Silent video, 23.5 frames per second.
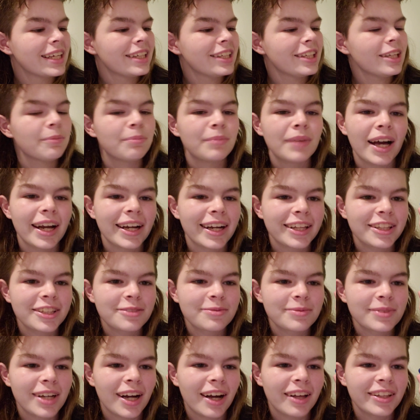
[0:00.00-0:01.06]
yep, I got this
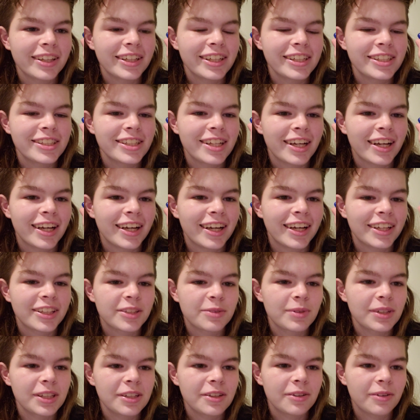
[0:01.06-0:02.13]
in college. It's
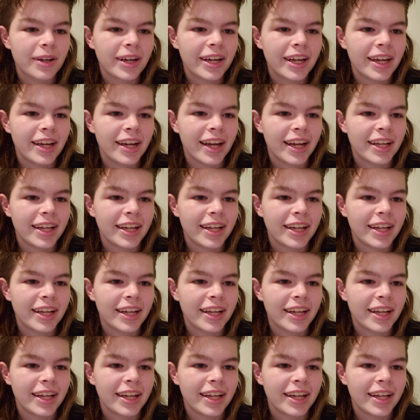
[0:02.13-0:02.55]
really great.